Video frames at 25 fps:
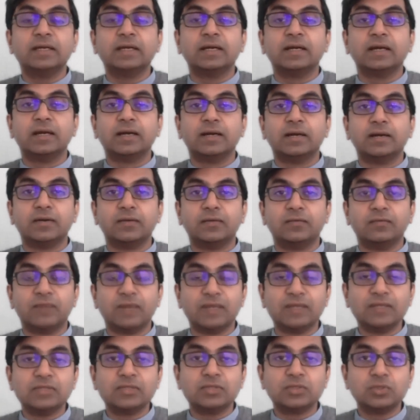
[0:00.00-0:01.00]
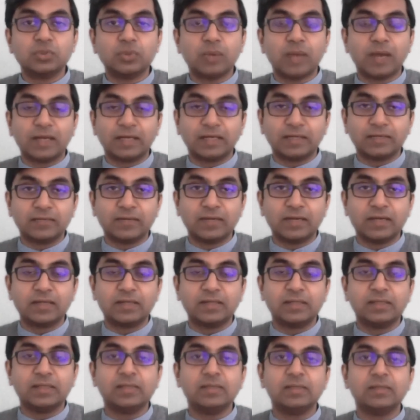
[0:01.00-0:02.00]
uh, once you
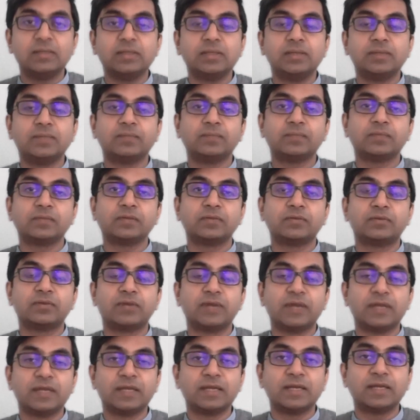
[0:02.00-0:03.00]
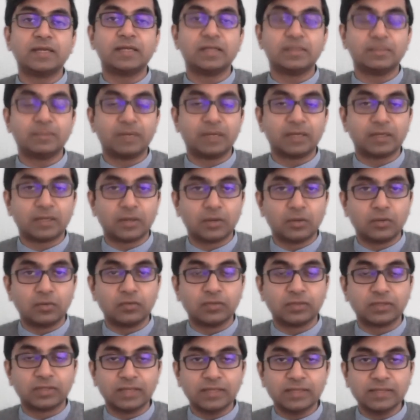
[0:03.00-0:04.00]
activate the trading and Demat account
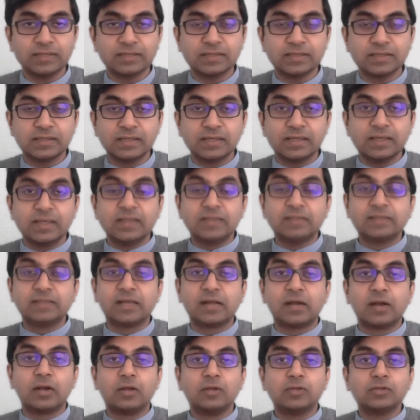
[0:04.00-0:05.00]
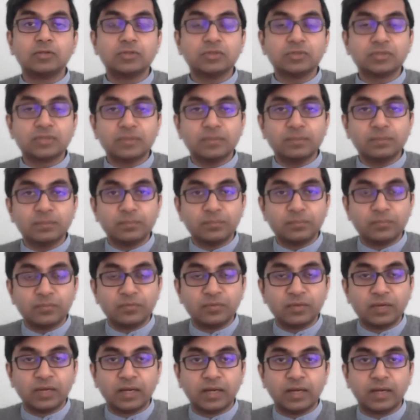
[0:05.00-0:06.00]
with us. There are also some
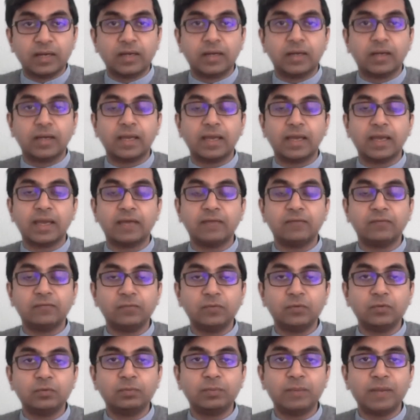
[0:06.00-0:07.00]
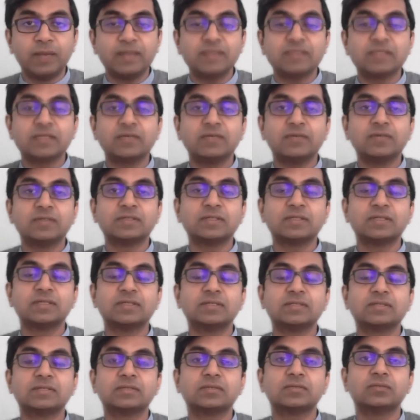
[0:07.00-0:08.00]
uh, and few paid
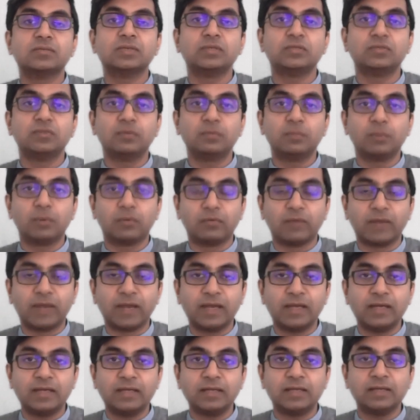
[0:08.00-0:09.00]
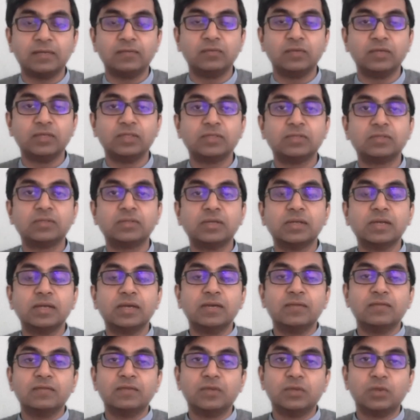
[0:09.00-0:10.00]
services which we provide, in which
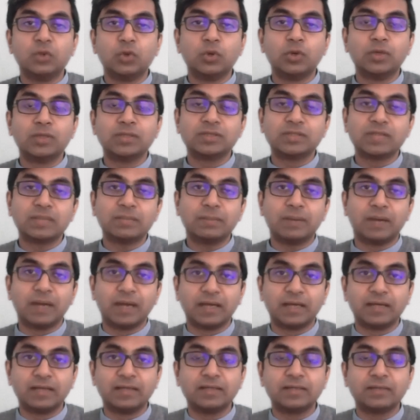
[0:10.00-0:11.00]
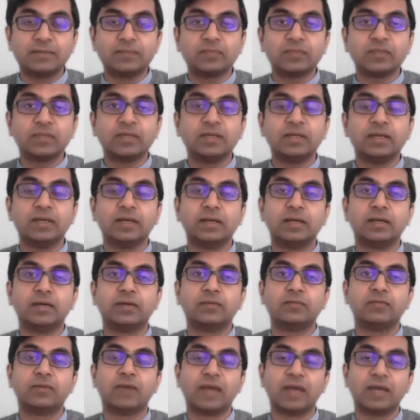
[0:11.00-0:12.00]
we go a step higher
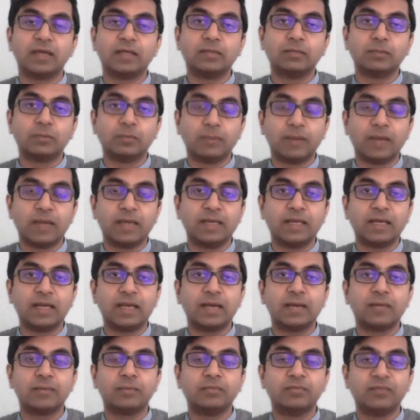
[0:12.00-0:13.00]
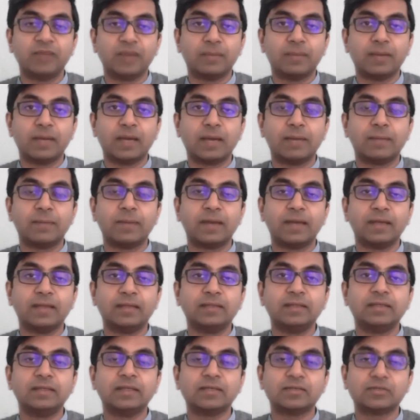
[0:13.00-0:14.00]
uh, via the mobile app, web app and
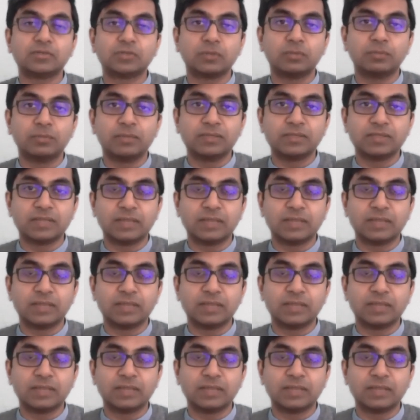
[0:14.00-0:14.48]
the desktop based